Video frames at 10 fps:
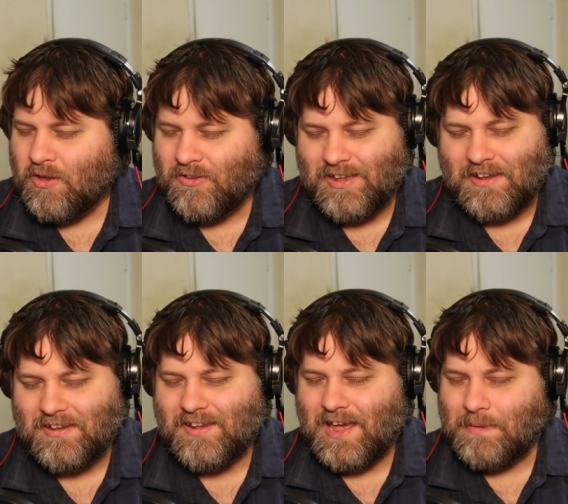Hold on.
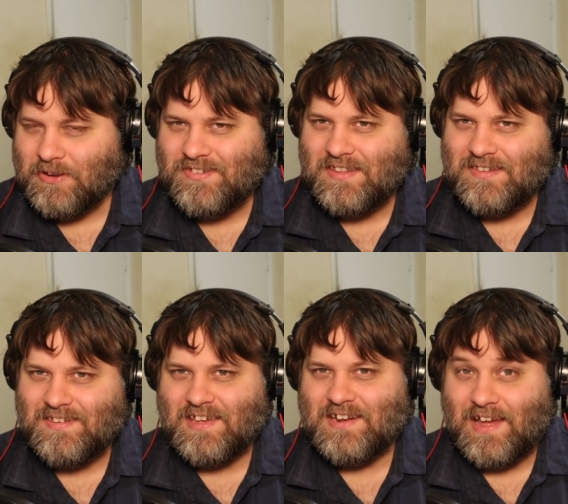I'm going to say this
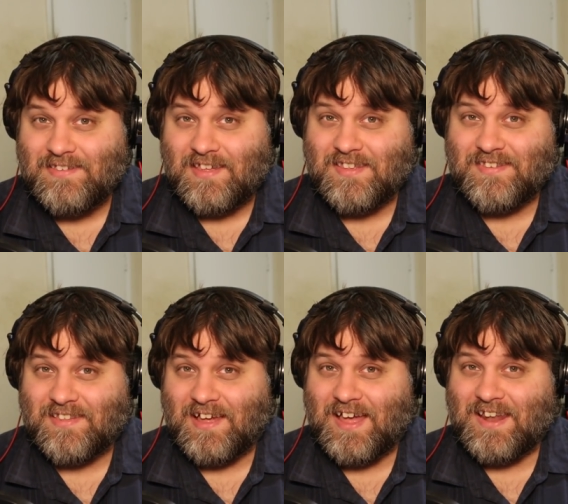again. I say this a
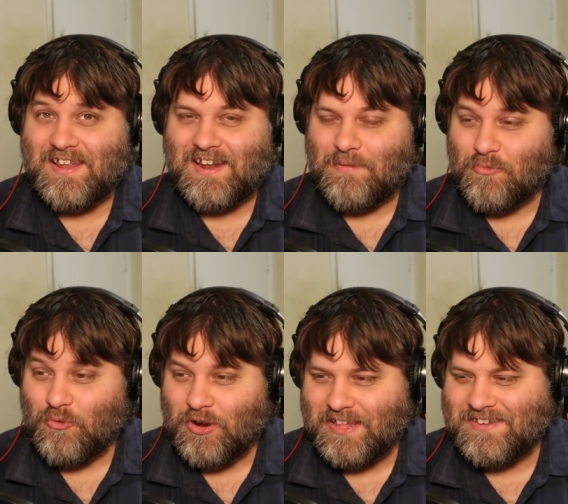lot and I'm
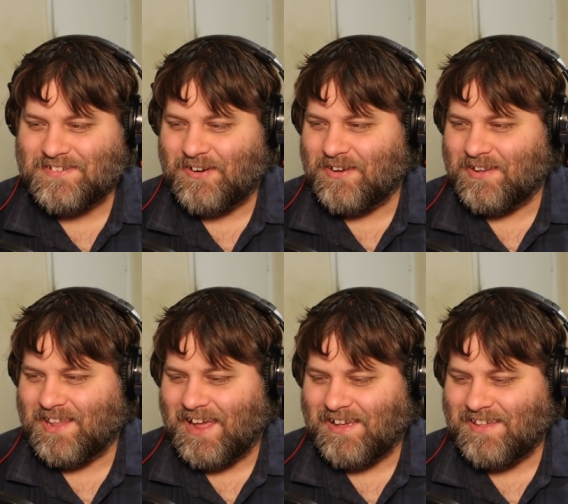really starting to
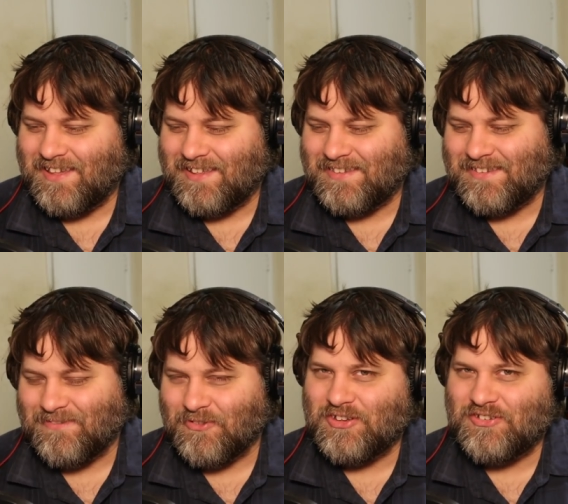like it's
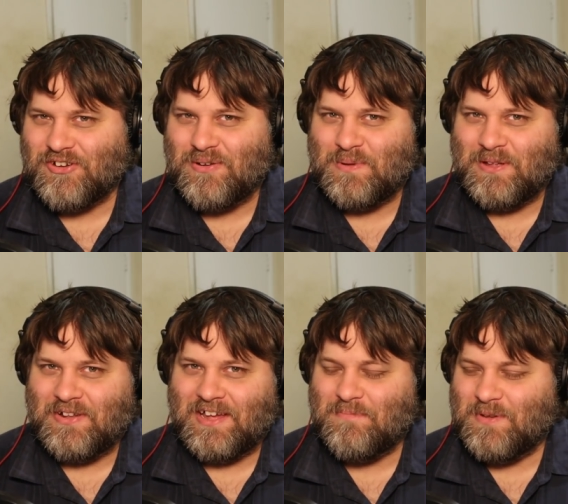really starting to build
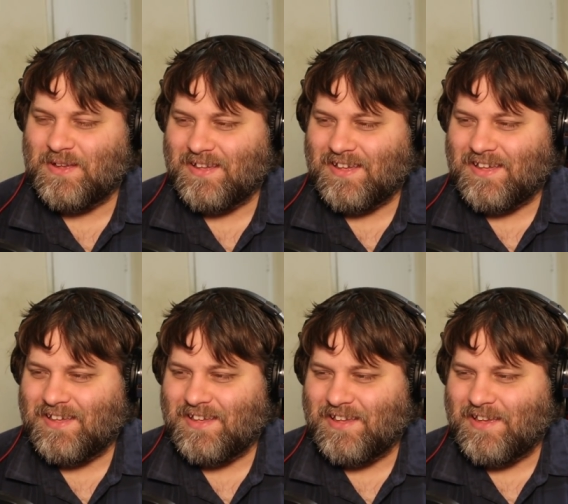up.
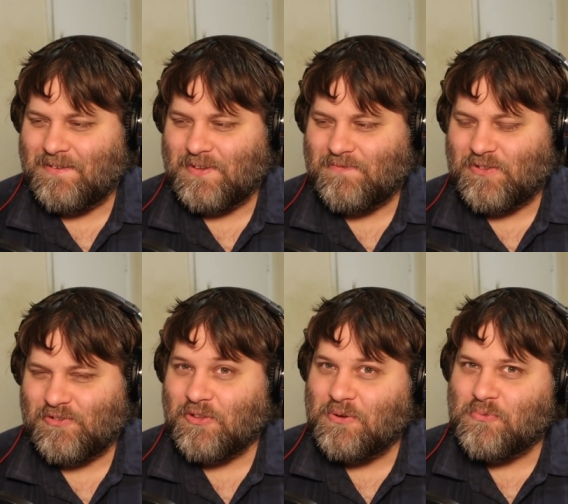If if
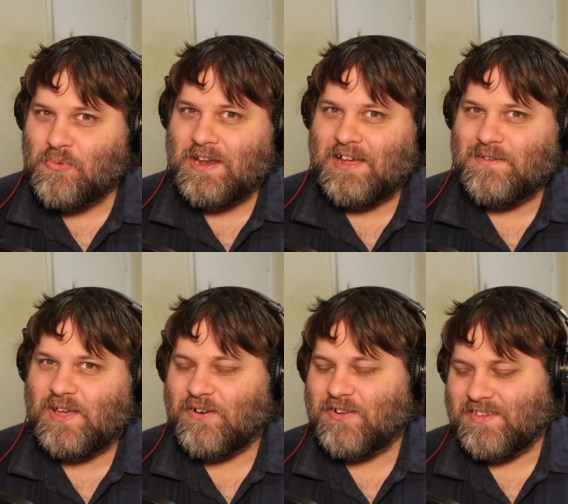there's only one
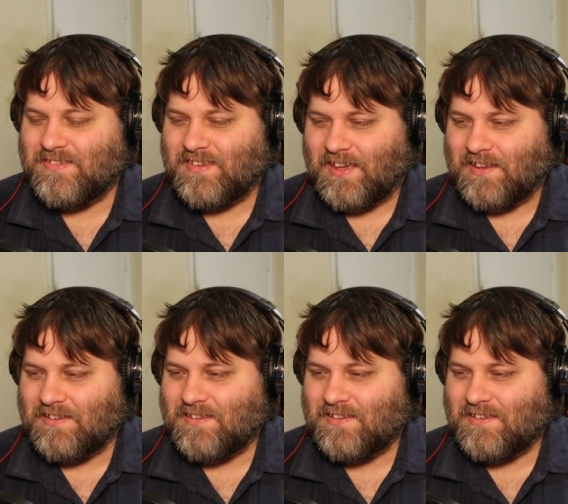elevator in this scene,